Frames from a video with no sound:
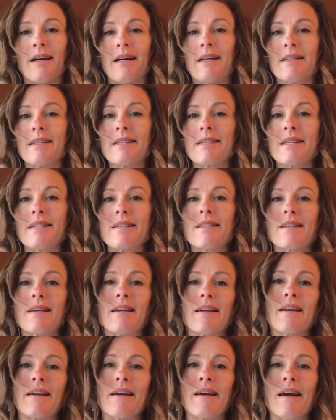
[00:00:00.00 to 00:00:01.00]
This is
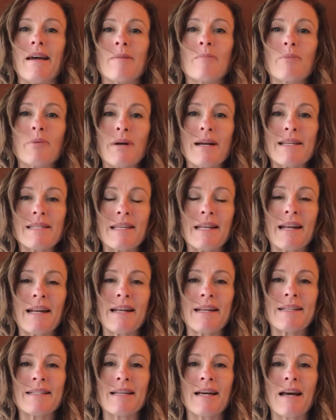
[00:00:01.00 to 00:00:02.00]
an
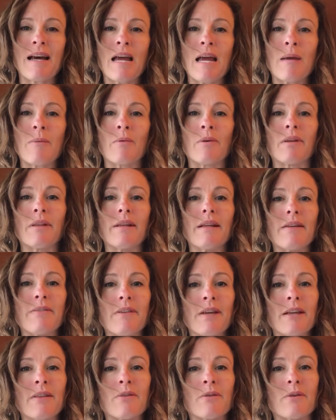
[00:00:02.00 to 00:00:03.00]
unprecedented time. We're
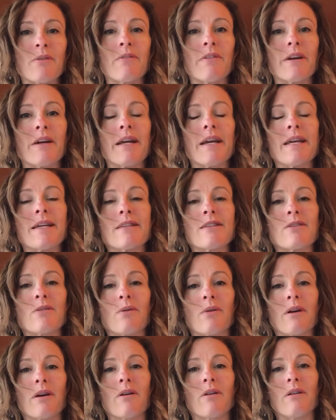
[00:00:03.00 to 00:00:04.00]
living through a very
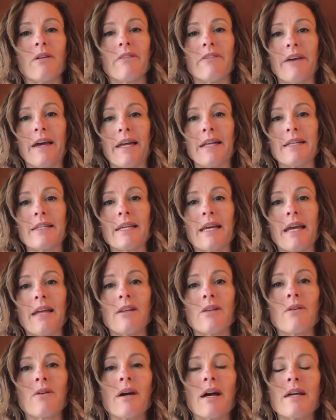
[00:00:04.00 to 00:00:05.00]
historical event,
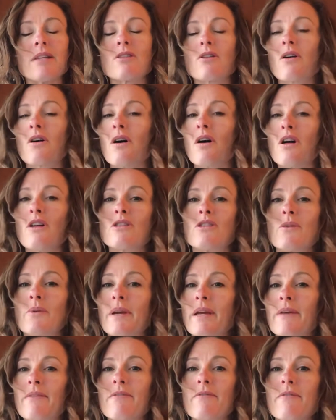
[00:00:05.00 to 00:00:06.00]
and you guys are all
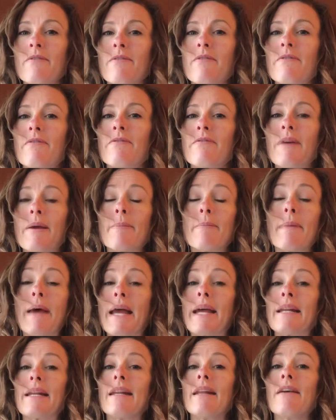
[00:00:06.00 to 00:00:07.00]
doing
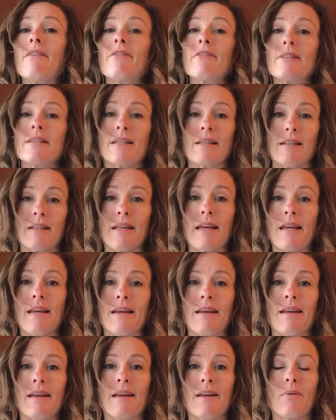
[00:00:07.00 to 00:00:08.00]
magnificently
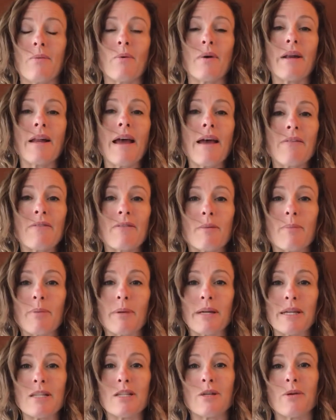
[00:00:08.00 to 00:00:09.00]
in whatever
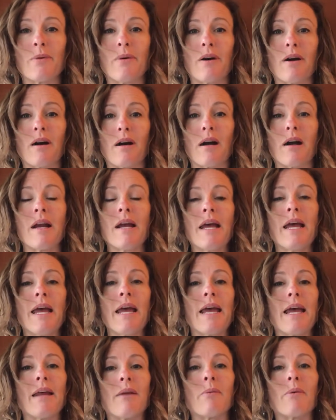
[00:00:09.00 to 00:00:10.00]
place you are
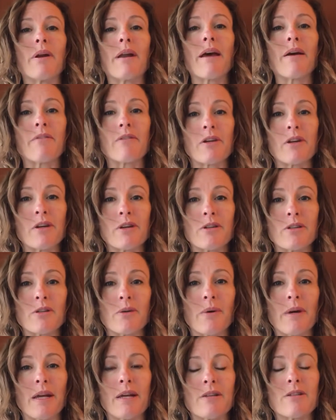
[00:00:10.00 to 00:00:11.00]
and whatever you're
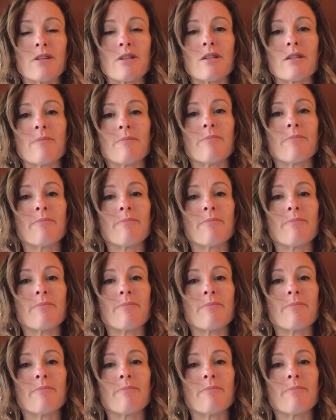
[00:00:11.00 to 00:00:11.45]
doing. Just